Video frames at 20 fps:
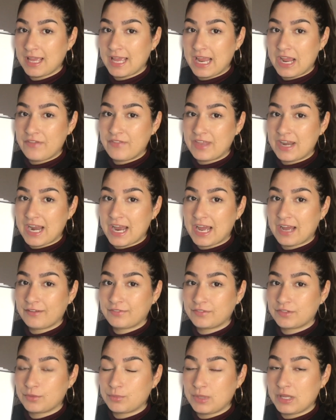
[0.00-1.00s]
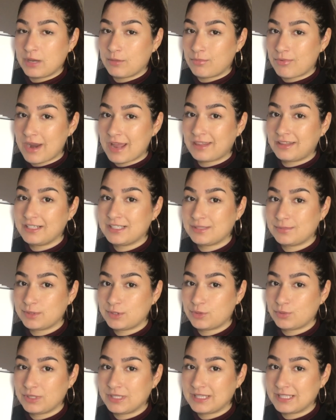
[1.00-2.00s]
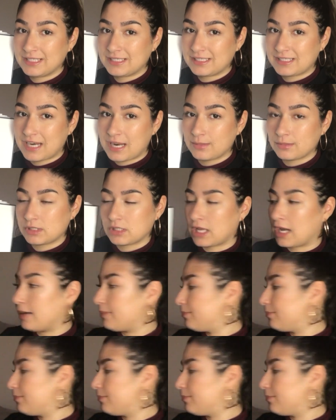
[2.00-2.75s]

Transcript: and then I have to be at Bradley's between this time slot.